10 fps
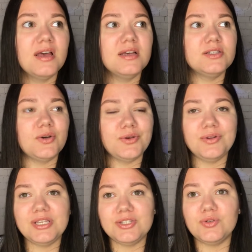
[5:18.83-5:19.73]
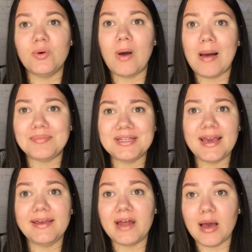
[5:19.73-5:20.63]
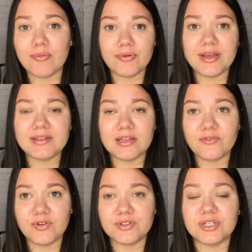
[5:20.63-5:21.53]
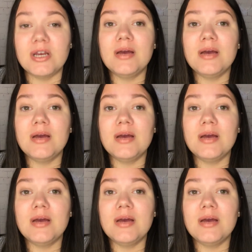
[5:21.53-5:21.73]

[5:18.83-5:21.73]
So you need to upgrade that filter.